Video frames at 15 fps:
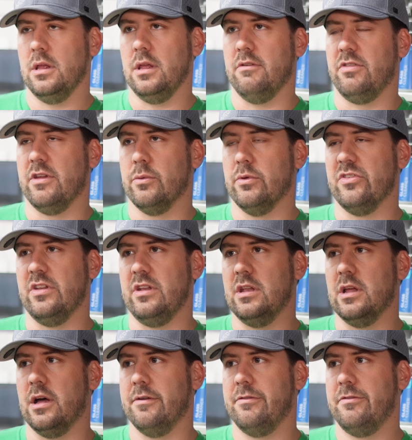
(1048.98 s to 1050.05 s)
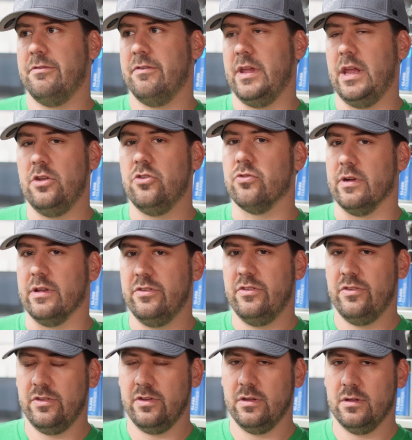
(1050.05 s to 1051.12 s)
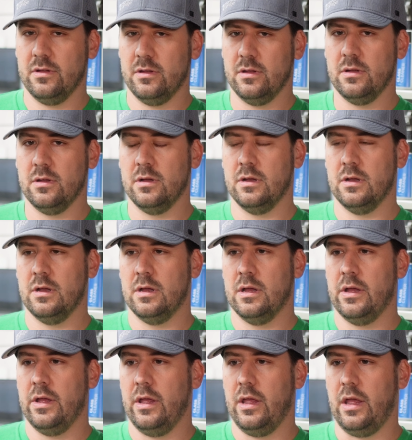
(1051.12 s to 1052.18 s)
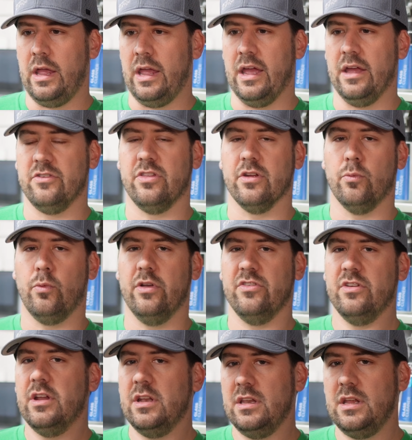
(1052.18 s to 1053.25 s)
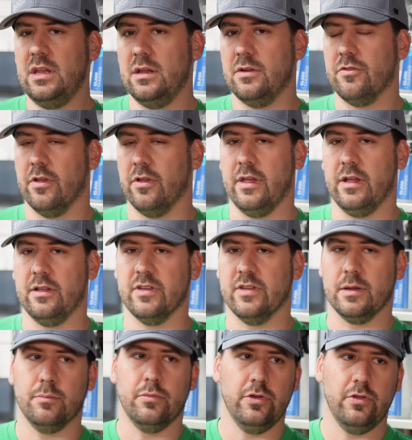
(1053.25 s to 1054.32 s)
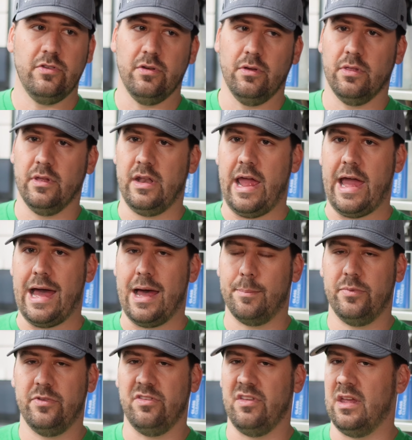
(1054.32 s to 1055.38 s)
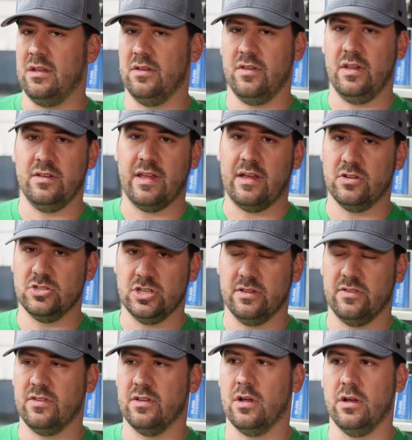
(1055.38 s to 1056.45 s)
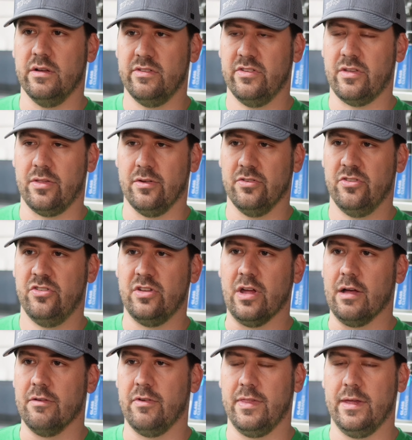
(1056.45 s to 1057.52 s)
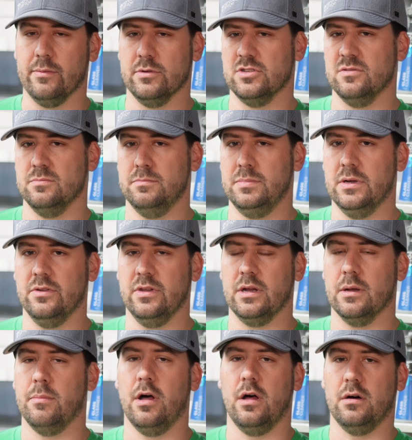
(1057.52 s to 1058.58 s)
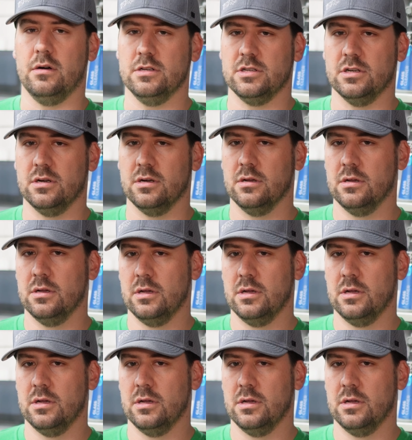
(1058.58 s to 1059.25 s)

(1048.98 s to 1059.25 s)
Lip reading: if there was enough interest and there wasn't a need for things like Bluetooth and apps and intelligence and all of this other stuff, and they were just building a polisher.